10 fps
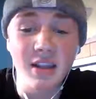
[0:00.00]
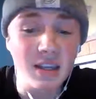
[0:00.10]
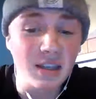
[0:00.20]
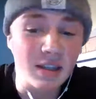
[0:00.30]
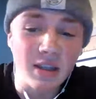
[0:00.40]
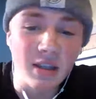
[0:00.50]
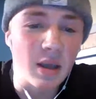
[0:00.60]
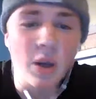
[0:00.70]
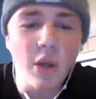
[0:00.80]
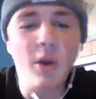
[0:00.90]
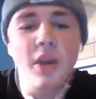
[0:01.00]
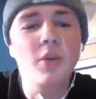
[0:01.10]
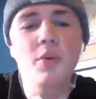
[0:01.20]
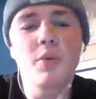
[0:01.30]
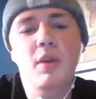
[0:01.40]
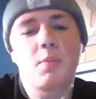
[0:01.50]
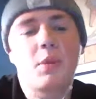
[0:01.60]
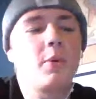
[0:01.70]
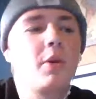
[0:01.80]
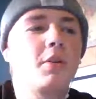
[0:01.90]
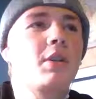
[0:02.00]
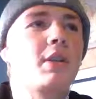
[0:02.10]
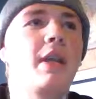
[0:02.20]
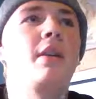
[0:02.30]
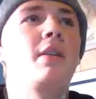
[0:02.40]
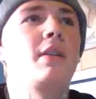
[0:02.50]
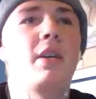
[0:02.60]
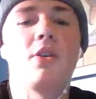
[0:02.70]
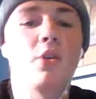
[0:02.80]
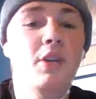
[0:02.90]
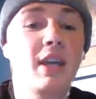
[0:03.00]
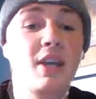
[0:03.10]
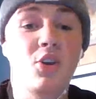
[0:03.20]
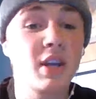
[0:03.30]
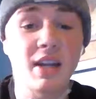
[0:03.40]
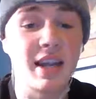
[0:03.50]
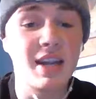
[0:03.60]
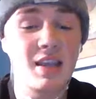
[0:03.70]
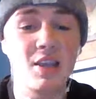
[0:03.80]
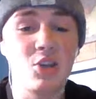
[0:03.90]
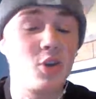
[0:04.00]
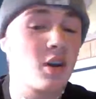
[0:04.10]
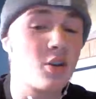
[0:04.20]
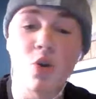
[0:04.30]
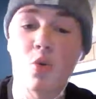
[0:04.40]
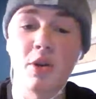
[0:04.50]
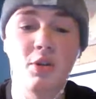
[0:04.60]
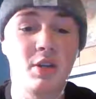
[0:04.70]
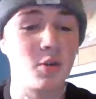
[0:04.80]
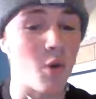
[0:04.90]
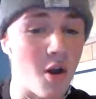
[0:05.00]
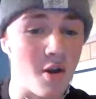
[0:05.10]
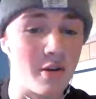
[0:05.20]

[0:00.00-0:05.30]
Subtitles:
like, I don't think people understand, is that in order to get good at anything, you got to know what you did wrong,